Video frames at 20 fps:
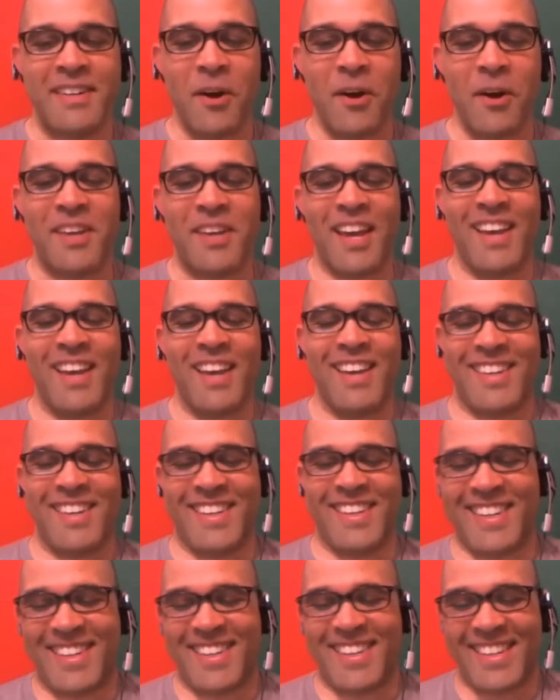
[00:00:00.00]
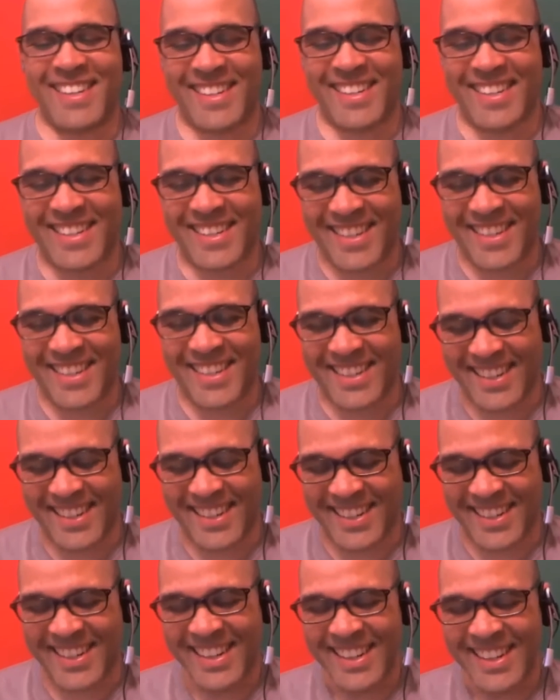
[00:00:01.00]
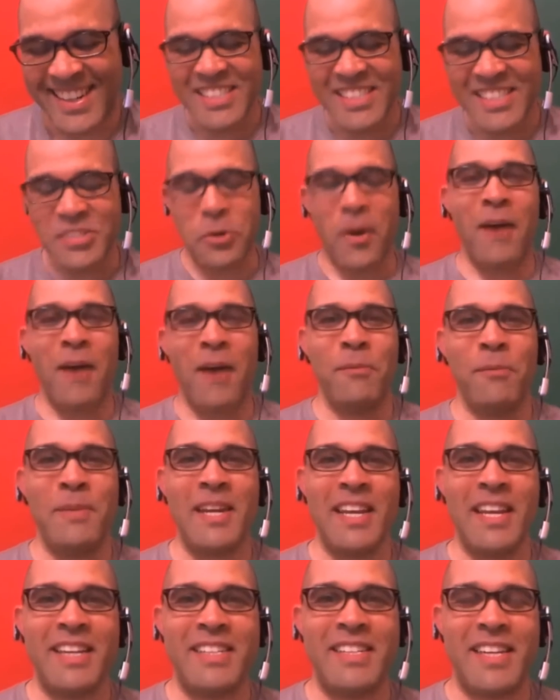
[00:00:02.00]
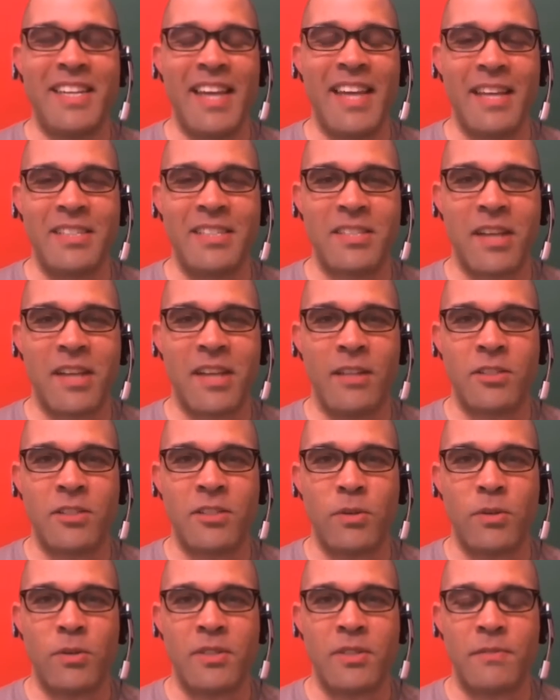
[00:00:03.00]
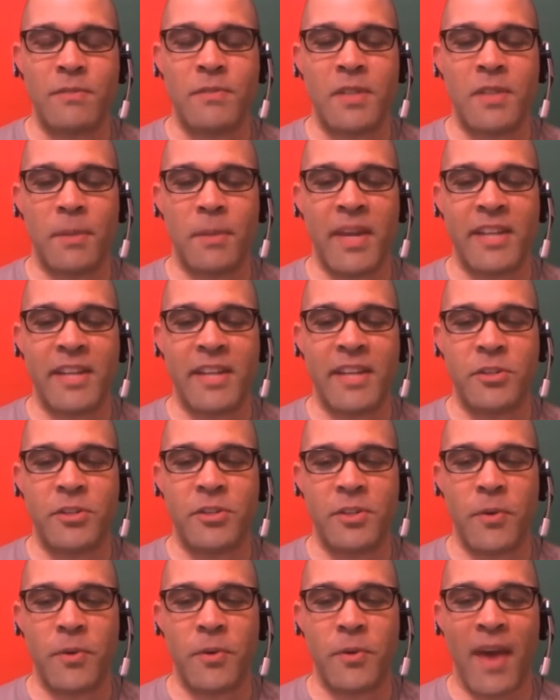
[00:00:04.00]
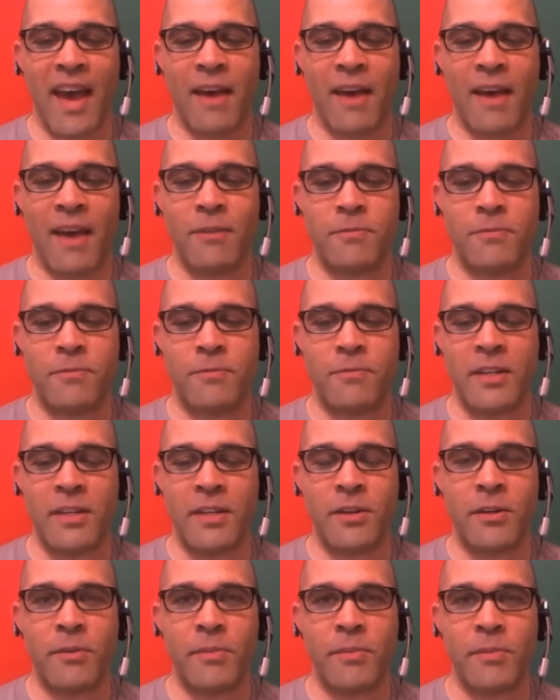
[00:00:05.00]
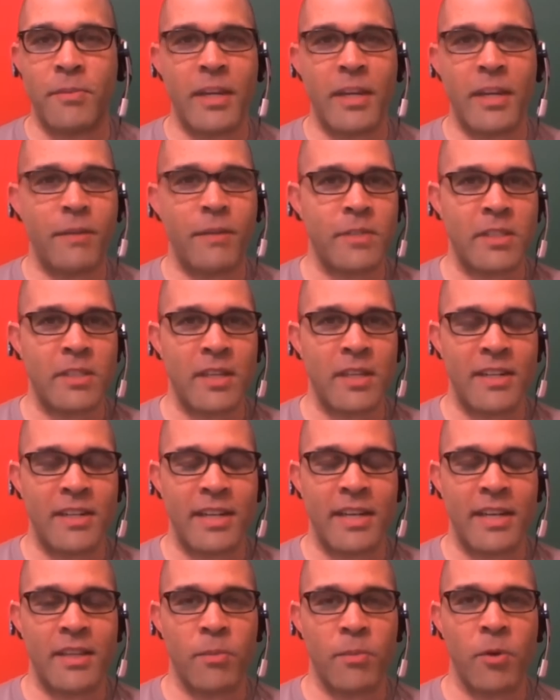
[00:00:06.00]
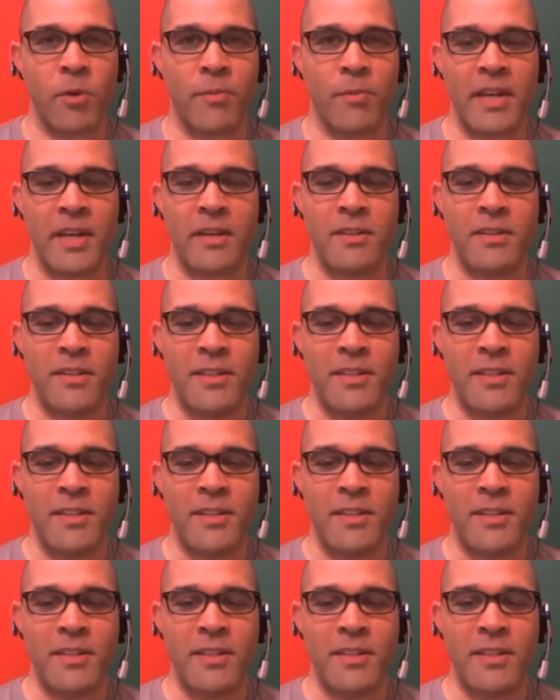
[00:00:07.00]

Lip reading: Oh, okay. So how many DS consoles of some nature do you have in your immediate vicinity at the moment?